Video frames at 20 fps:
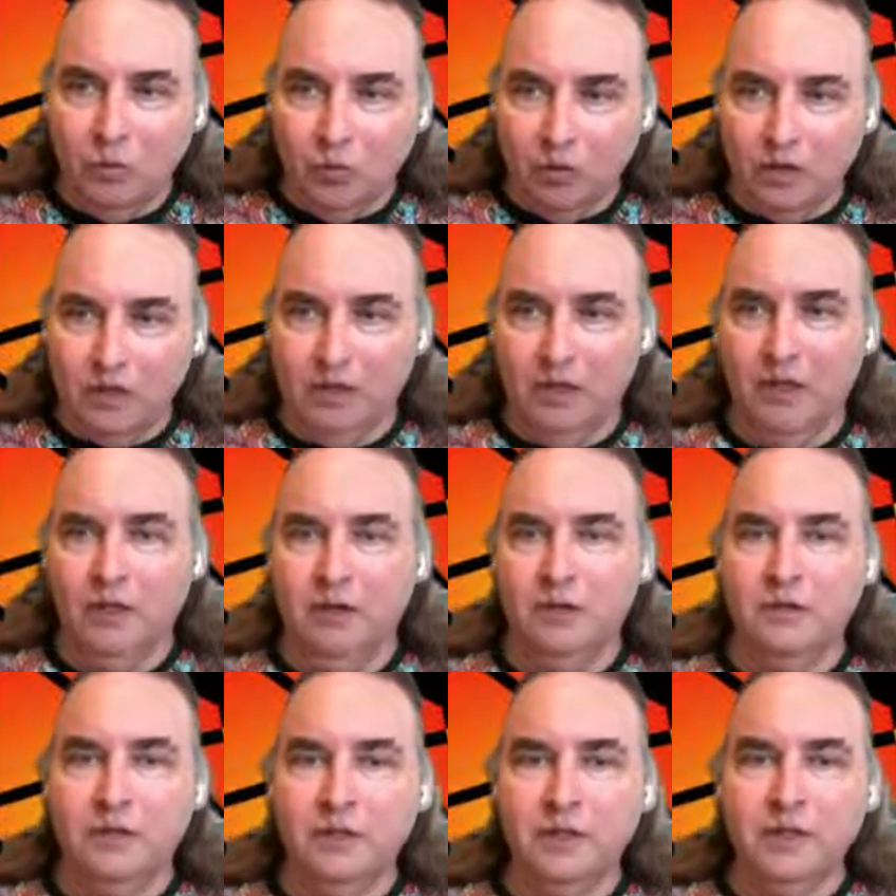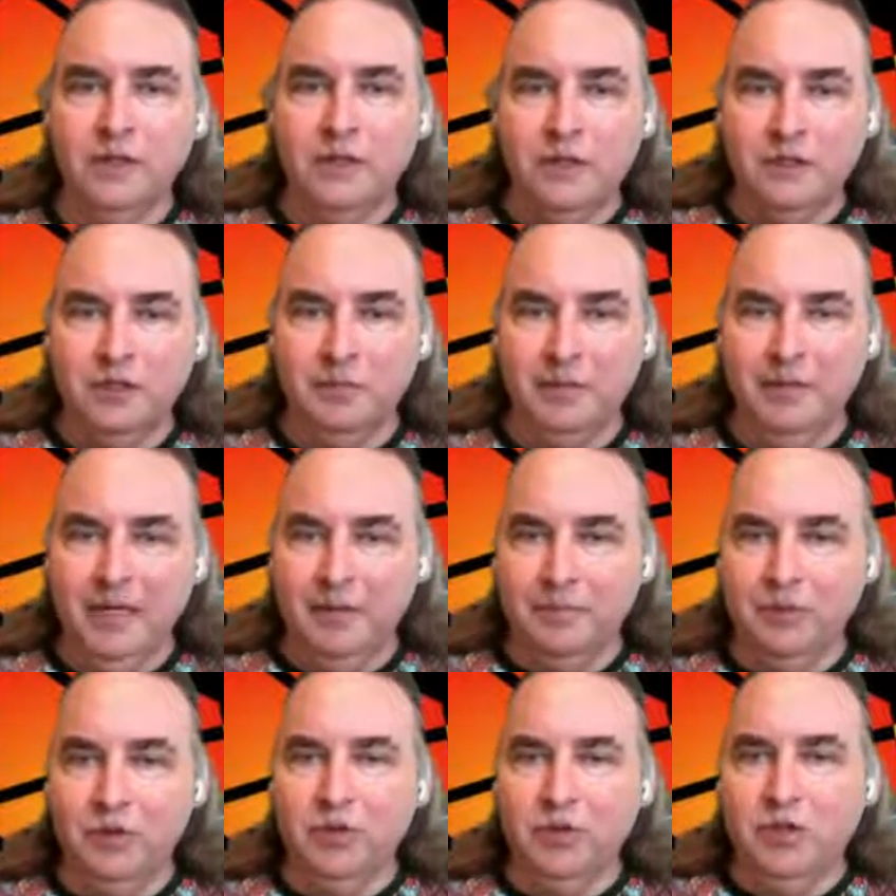workload to be
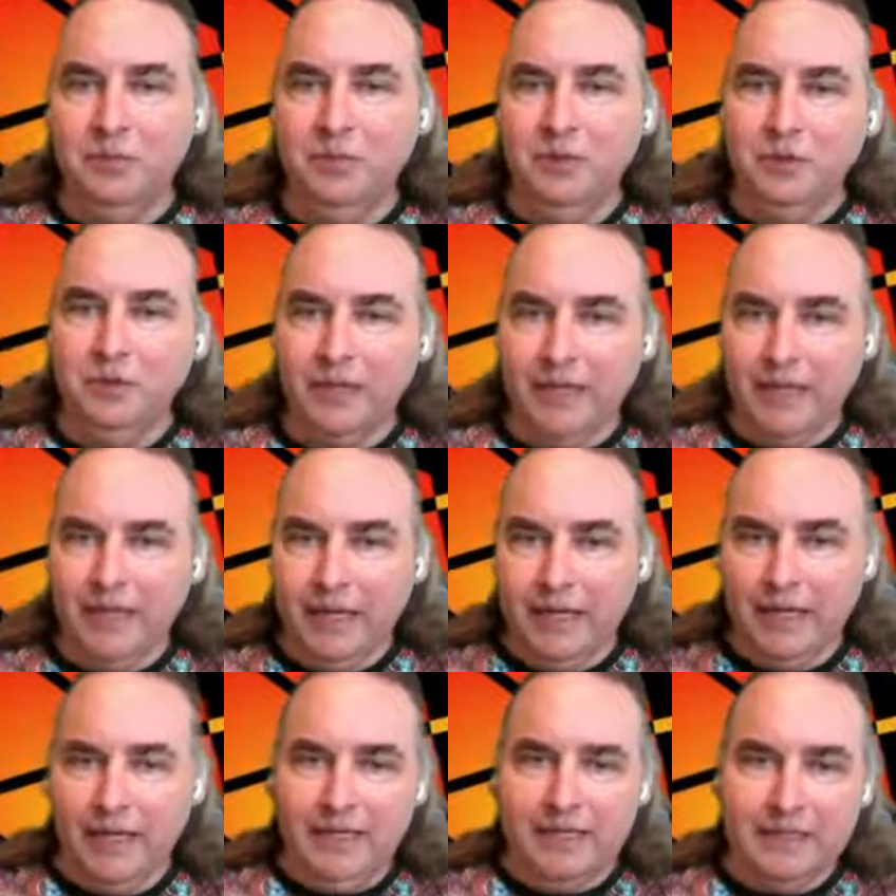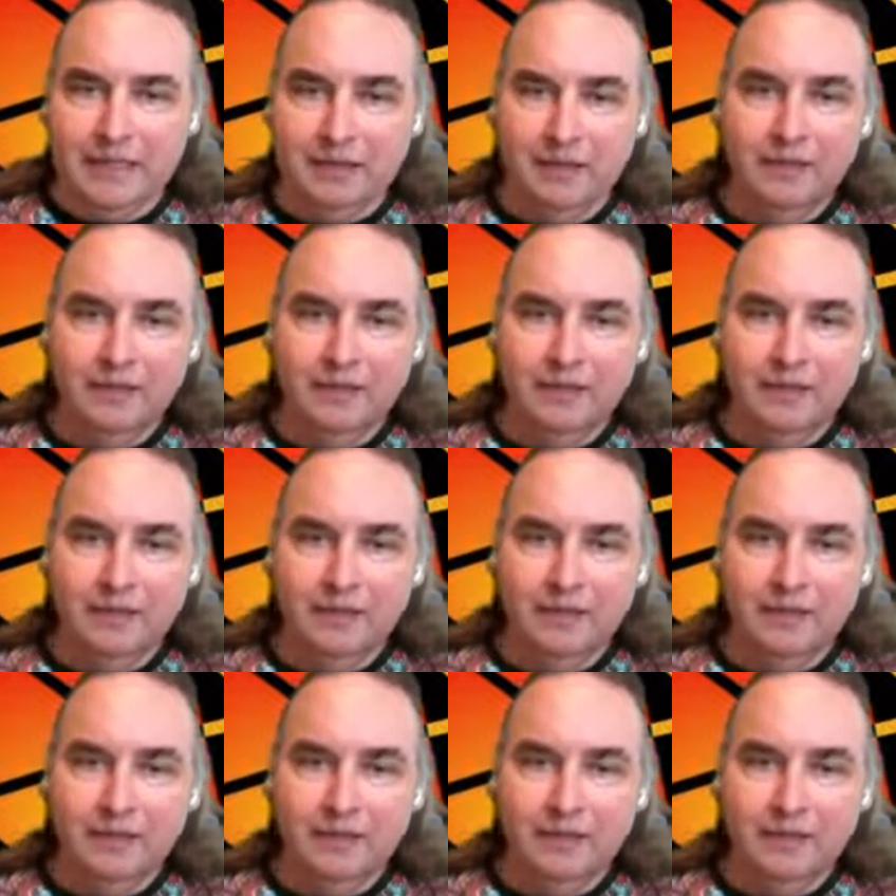able to communicate